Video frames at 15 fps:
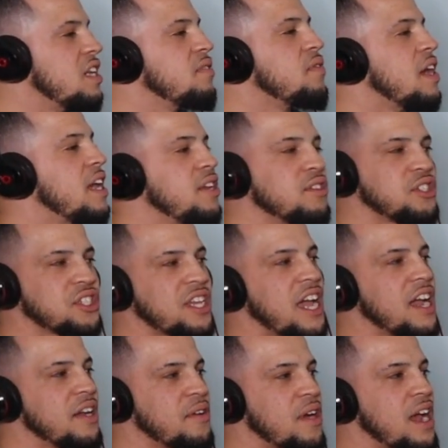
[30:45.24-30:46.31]
an event, you're
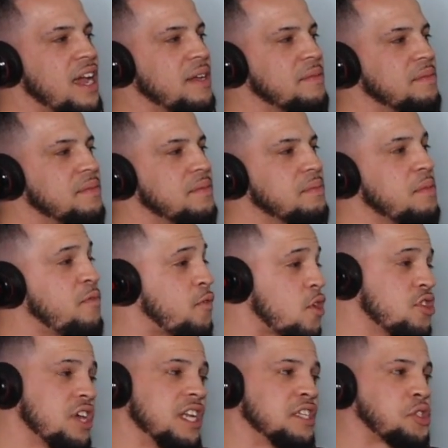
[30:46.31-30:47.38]
scared, right? Before
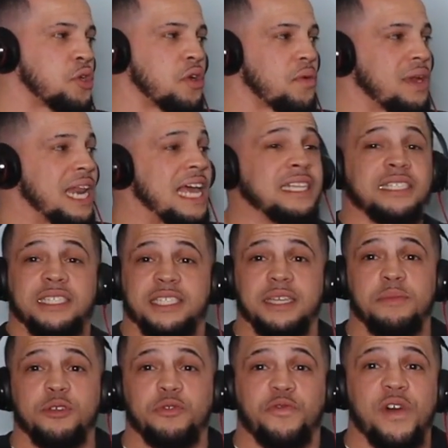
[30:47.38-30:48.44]
you get into a
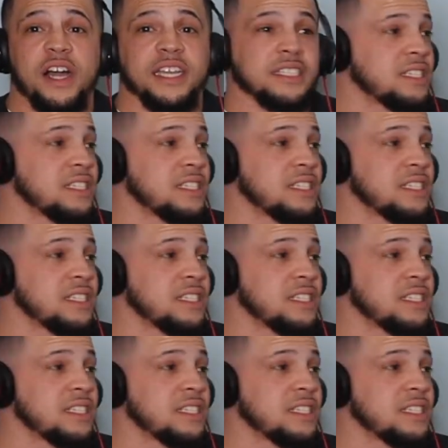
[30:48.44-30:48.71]
relationship, you're fucking